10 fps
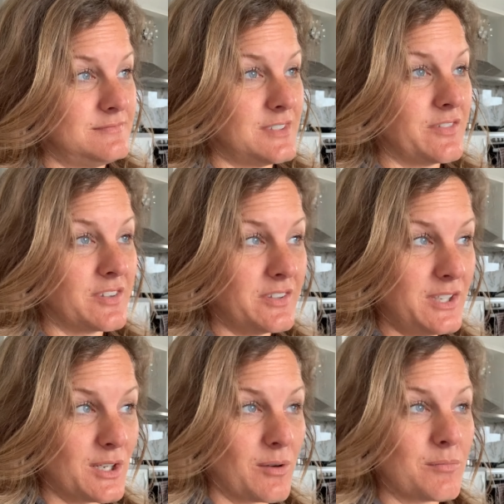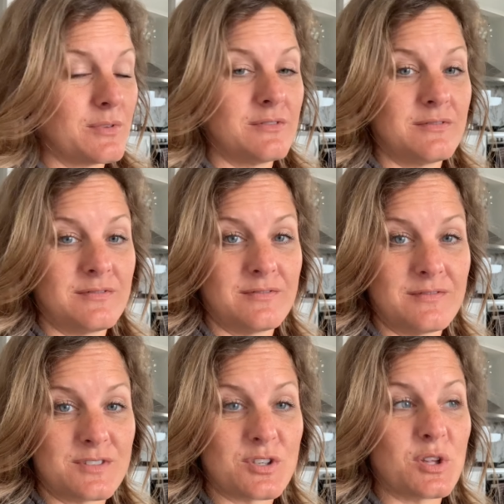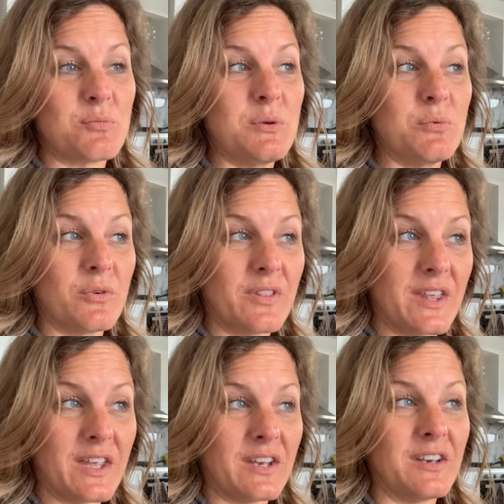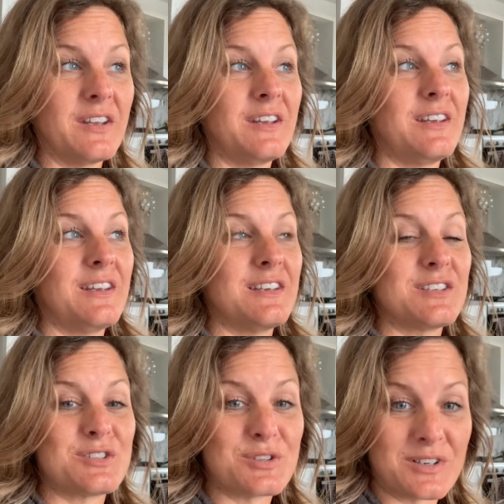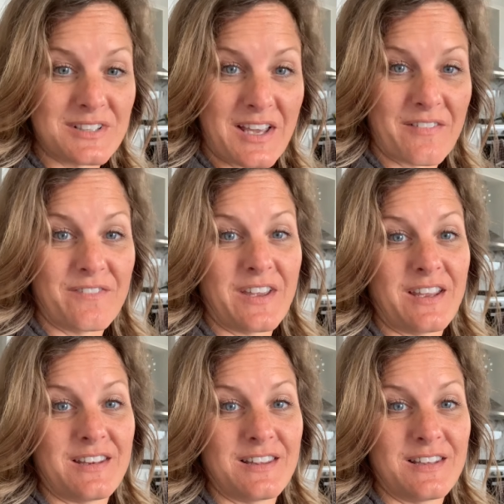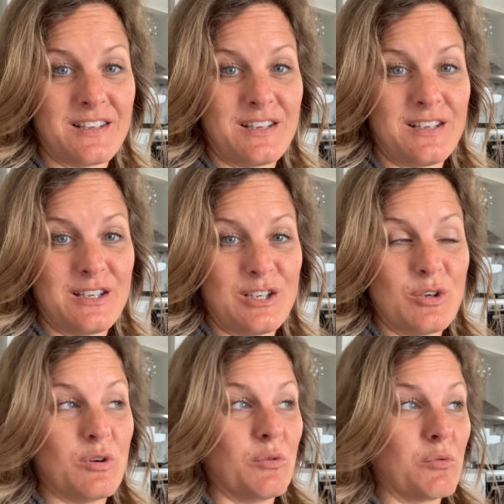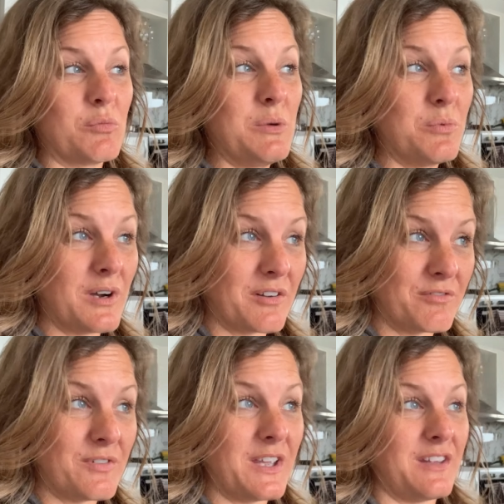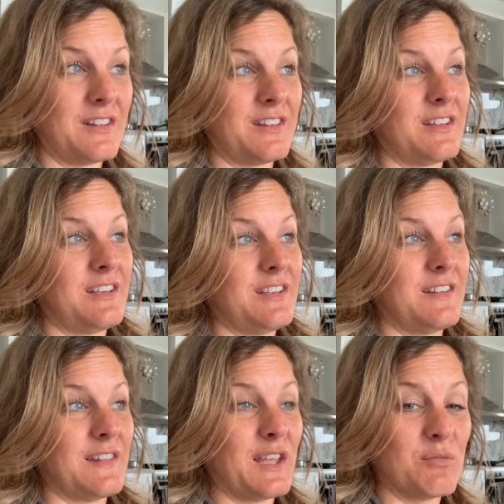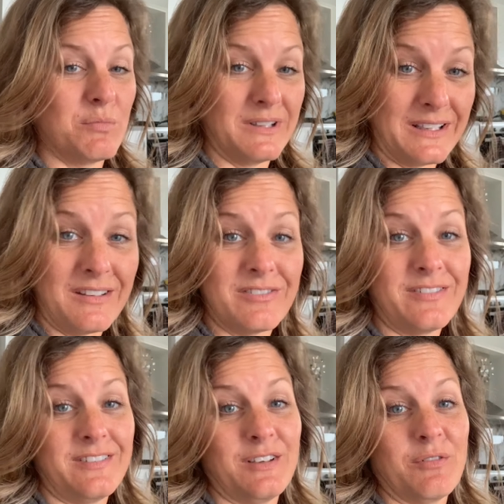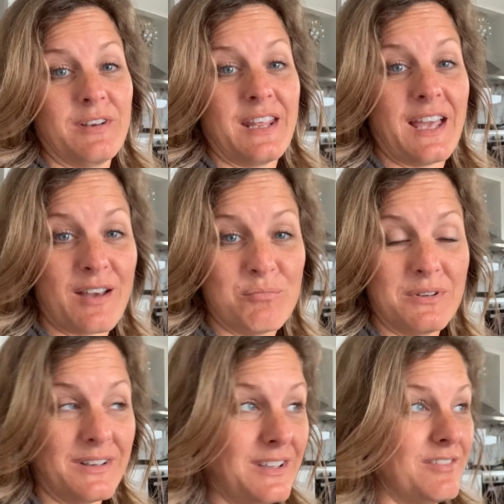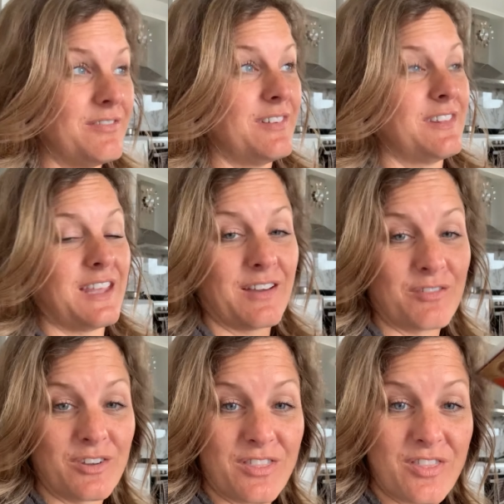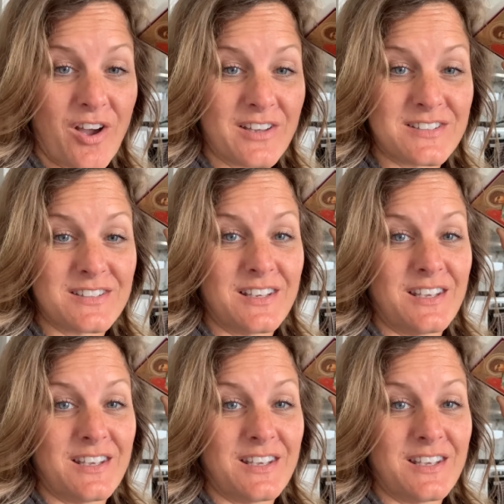of the cleanup so that people then start to have faith? And when people have faith, they have belief. And when they have belief, they have good thoughts.